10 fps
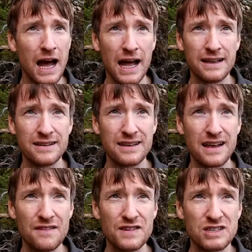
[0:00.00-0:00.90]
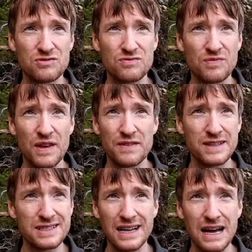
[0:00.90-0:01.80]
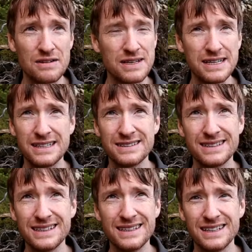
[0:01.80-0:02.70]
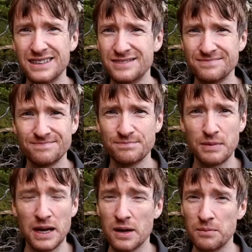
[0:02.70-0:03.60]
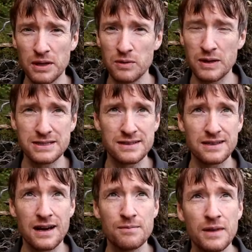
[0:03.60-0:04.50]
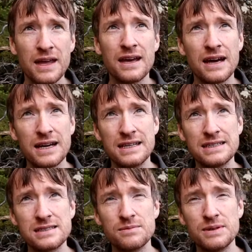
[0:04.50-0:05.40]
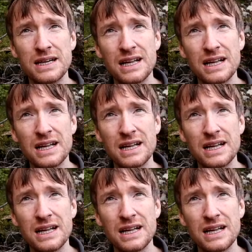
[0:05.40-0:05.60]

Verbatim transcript: and if it's if it's cloudy, you know, it'd be a complete waste of time. It needs to be